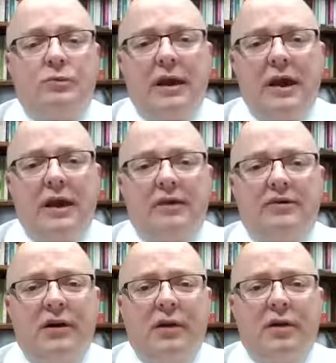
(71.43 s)
we have
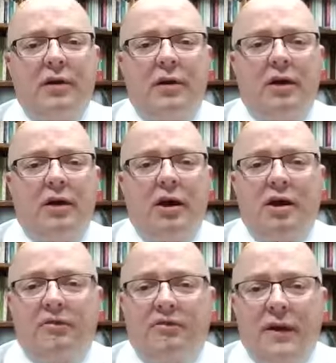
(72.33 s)
our
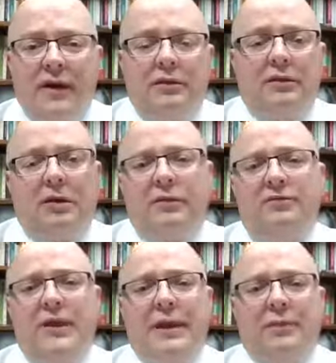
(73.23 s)
our faith and our
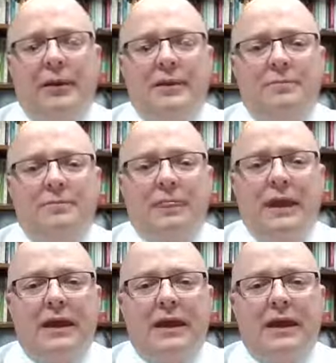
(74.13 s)
family.